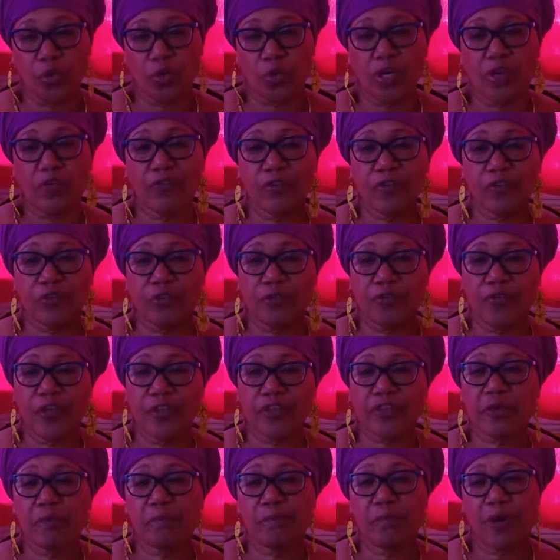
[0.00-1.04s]
Whatever you
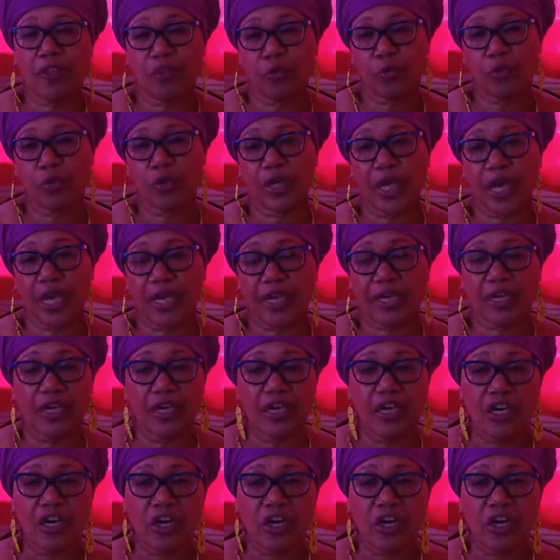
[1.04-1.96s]
think the mother will like,